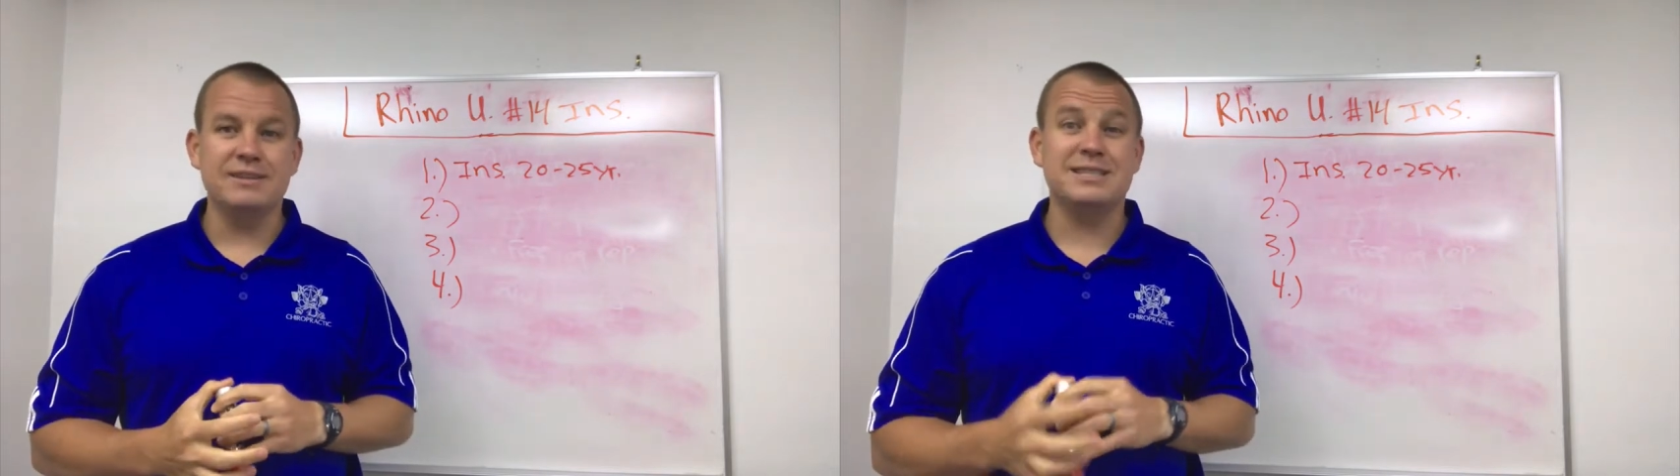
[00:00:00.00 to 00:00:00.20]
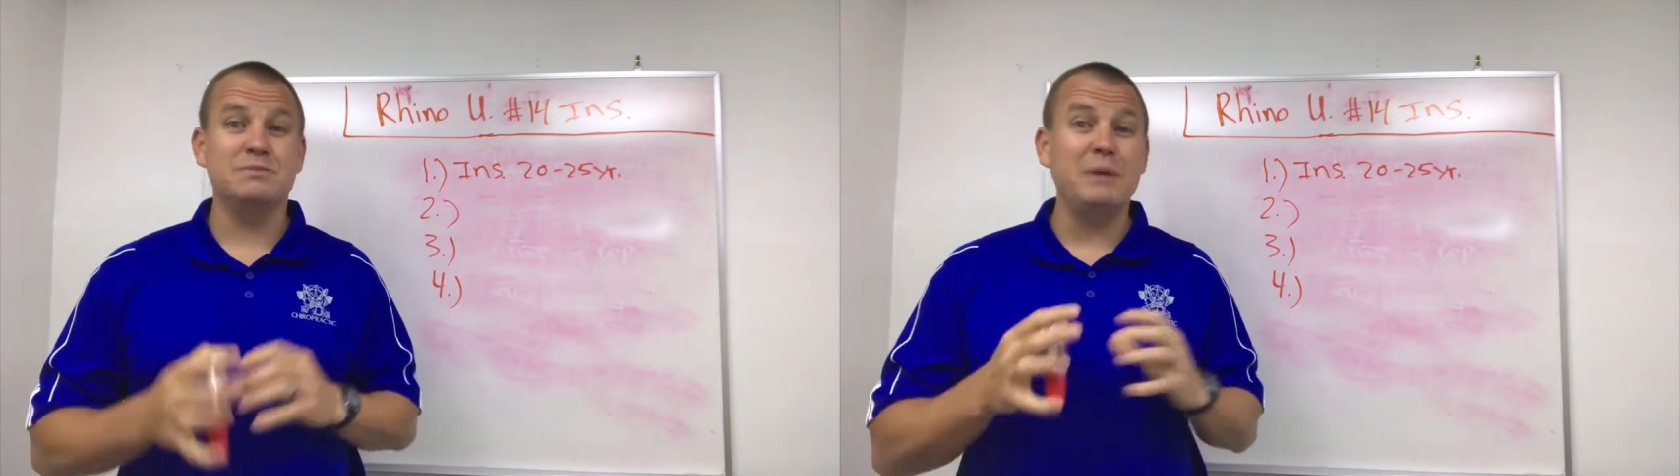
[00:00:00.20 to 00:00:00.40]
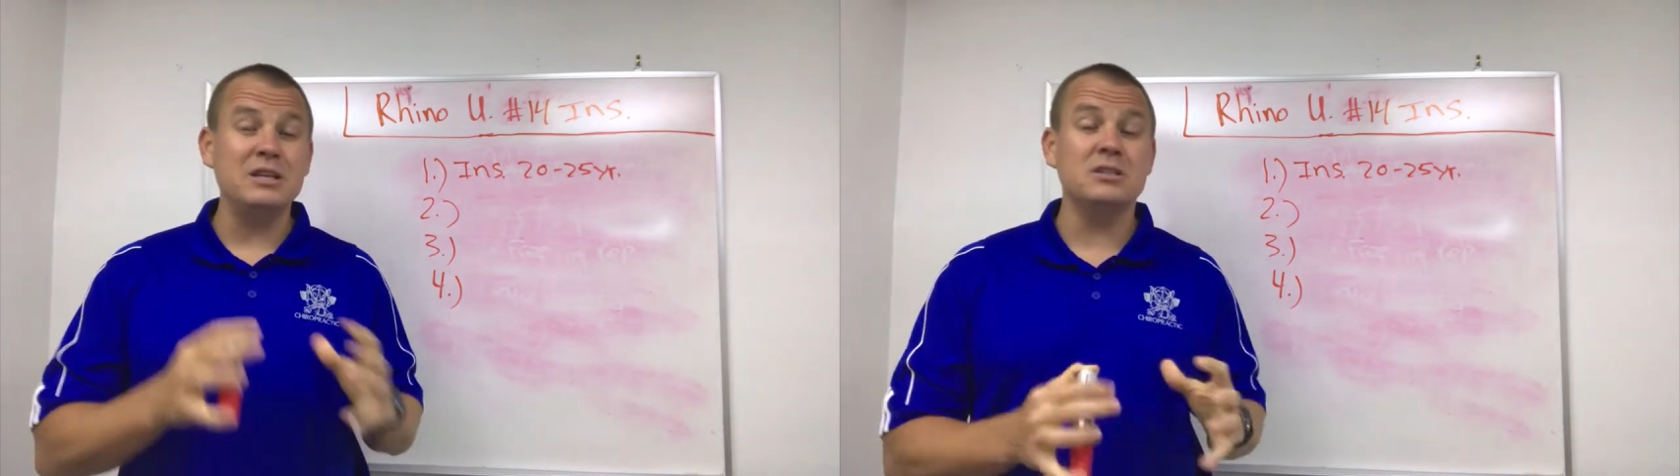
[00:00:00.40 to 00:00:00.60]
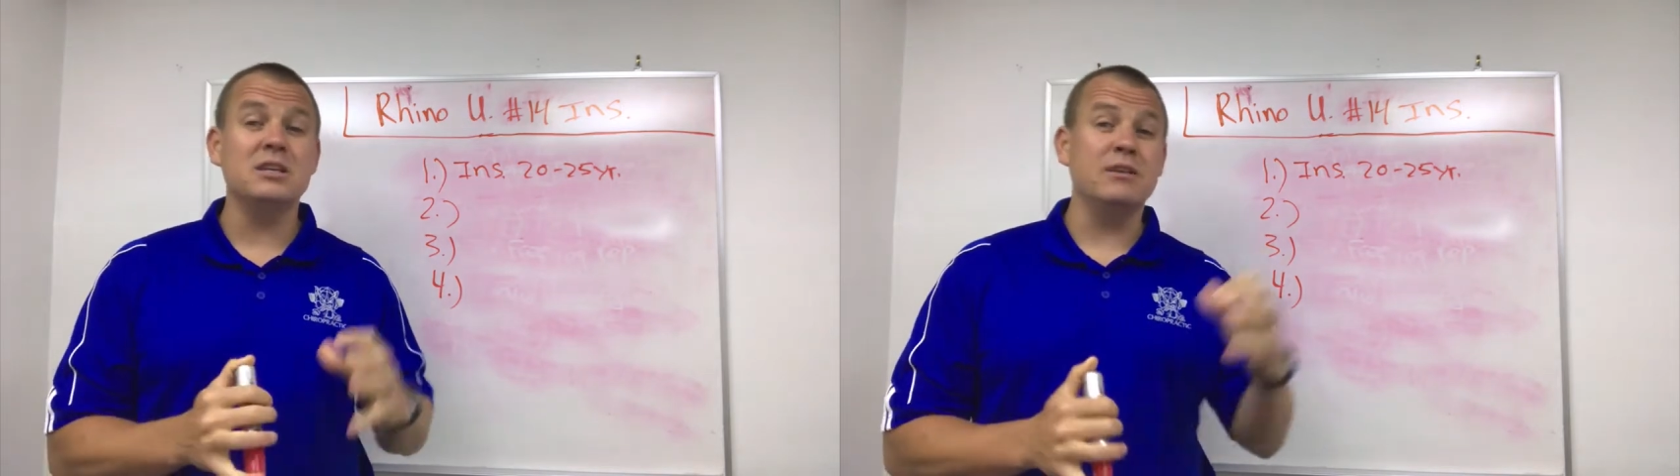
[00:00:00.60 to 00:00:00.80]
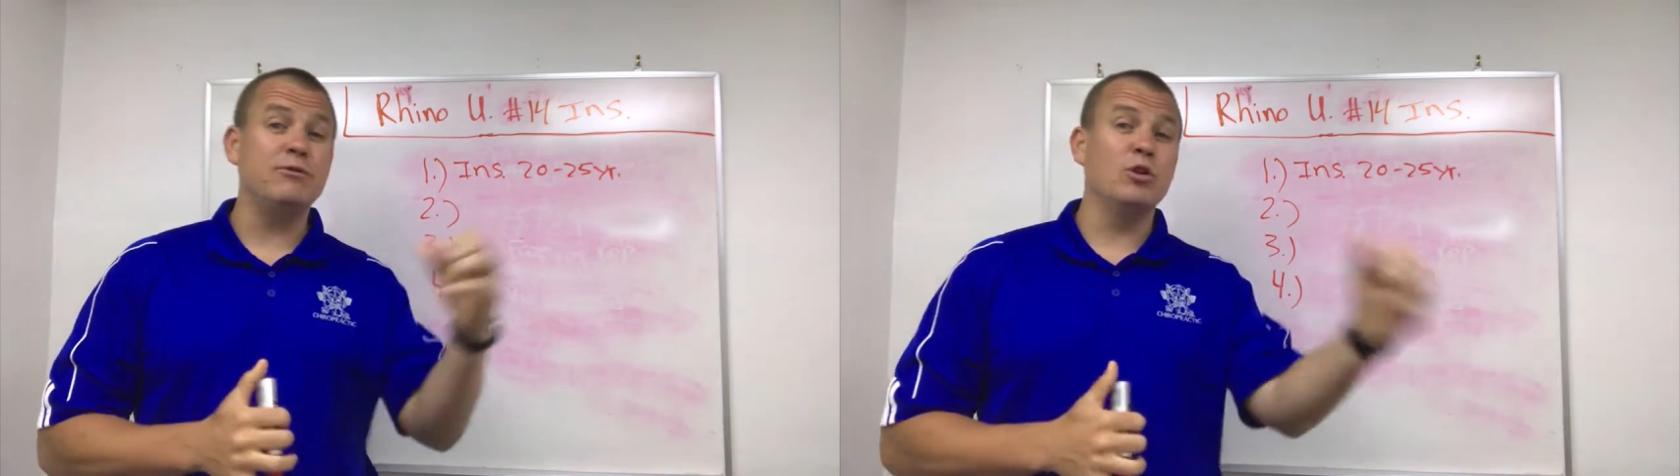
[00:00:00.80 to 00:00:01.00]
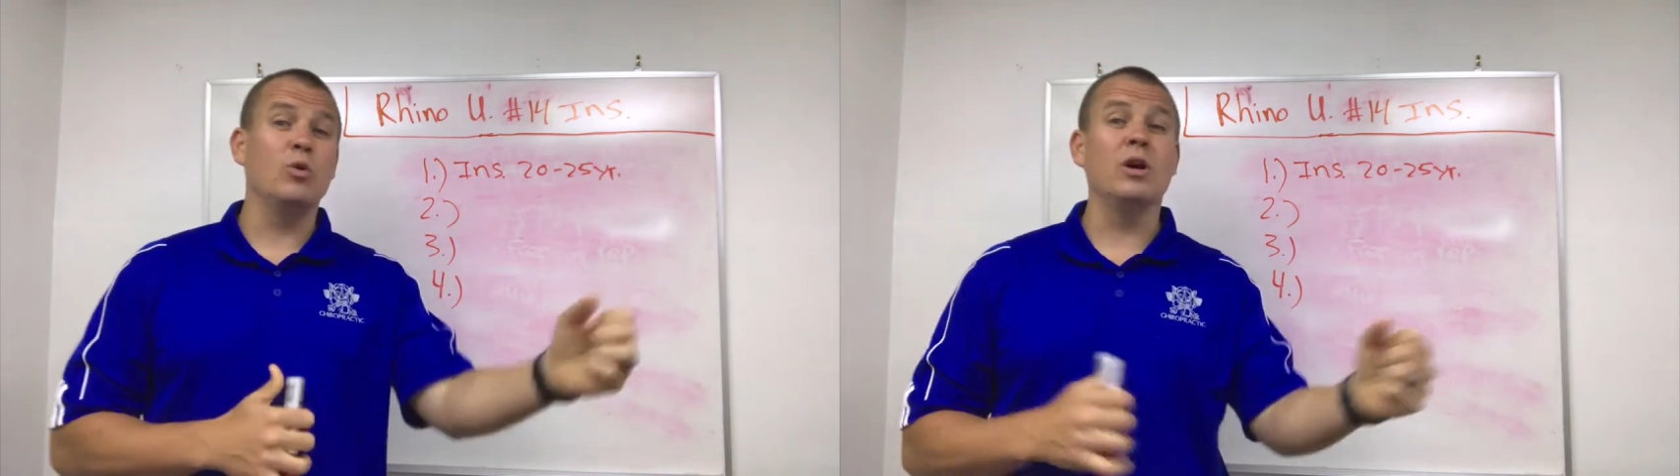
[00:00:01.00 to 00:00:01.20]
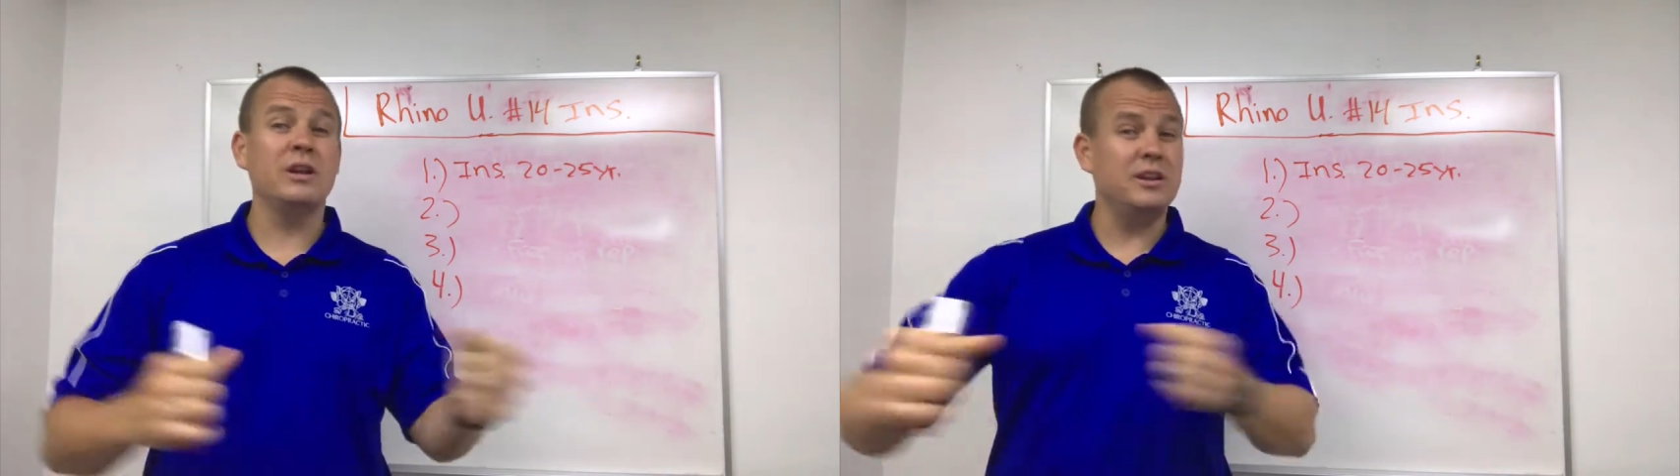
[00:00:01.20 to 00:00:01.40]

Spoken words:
especially if you're working